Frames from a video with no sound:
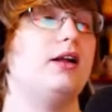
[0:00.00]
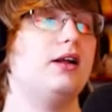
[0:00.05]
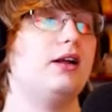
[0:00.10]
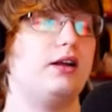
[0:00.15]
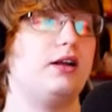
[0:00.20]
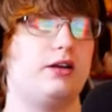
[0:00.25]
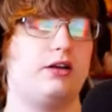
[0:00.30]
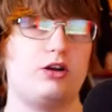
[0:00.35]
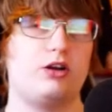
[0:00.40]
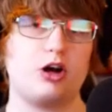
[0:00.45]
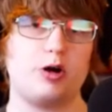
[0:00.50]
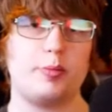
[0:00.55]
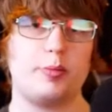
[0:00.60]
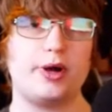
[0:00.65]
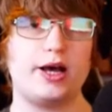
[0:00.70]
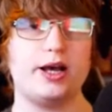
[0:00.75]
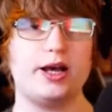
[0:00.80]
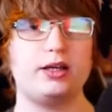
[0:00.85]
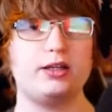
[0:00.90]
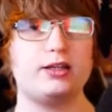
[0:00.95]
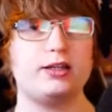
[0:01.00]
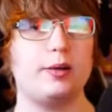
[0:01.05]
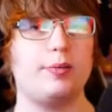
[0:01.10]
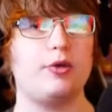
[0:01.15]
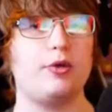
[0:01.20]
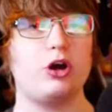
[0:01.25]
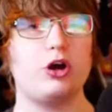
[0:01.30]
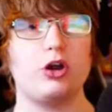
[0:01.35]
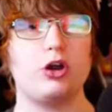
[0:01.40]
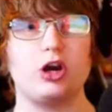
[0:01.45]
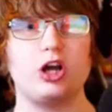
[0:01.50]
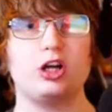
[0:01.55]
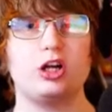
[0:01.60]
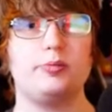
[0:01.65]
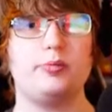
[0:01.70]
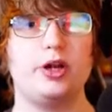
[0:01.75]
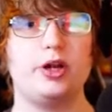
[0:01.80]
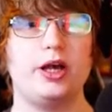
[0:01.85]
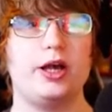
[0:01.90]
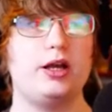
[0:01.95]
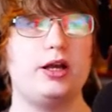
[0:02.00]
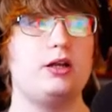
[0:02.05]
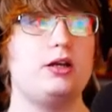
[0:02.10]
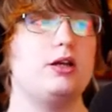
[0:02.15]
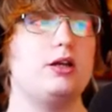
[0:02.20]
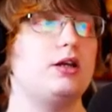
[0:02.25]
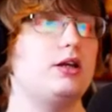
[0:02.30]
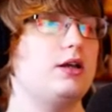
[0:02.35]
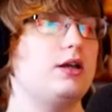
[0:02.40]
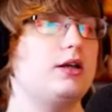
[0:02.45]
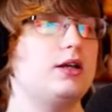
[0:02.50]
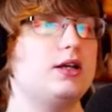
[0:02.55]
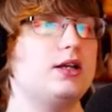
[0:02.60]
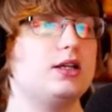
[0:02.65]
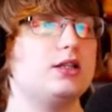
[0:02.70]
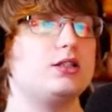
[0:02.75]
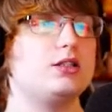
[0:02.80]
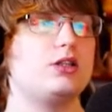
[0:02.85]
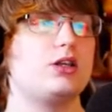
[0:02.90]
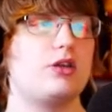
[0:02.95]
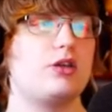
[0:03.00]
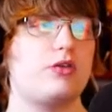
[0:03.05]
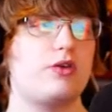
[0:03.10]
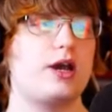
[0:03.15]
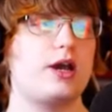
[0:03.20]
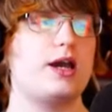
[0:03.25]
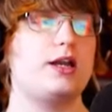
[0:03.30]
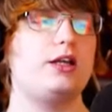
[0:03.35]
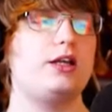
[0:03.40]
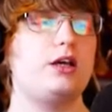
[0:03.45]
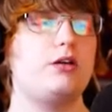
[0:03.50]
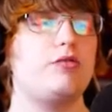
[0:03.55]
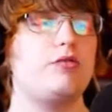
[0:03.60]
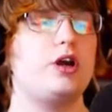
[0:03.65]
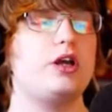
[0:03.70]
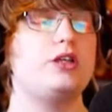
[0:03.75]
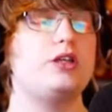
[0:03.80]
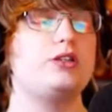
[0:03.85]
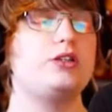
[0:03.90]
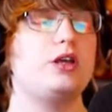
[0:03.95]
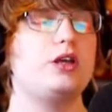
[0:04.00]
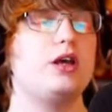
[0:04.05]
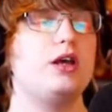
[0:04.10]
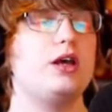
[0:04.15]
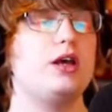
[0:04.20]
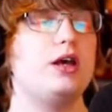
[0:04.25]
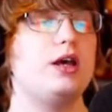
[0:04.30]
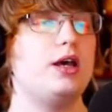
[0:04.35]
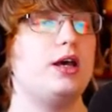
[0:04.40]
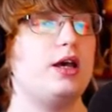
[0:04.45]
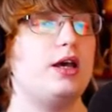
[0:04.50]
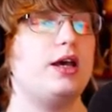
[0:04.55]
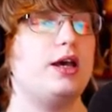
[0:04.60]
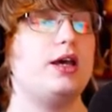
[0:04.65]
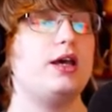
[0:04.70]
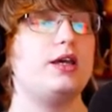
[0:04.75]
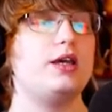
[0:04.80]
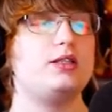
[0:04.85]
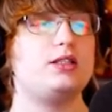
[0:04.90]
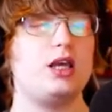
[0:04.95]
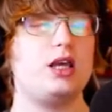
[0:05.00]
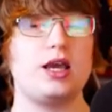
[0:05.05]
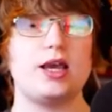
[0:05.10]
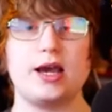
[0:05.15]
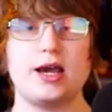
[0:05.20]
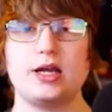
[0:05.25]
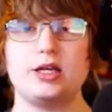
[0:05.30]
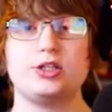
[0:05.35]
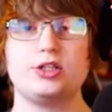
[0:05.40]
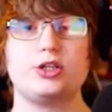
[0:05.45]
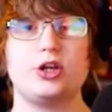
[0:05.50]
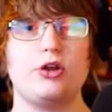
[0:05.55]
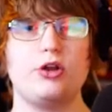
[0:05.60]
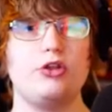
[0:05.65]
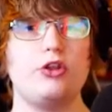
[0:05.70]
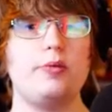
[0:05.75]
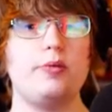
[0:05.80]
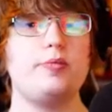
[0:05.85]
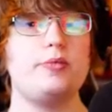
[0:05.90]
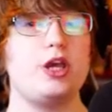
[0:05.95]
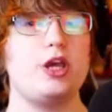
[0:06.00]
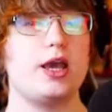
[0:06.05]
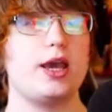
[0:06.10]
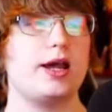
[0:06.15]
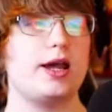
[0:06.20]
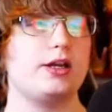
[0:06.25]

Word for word: not bad. I'm not gonna complain. So the idea is, is you can stun them, you can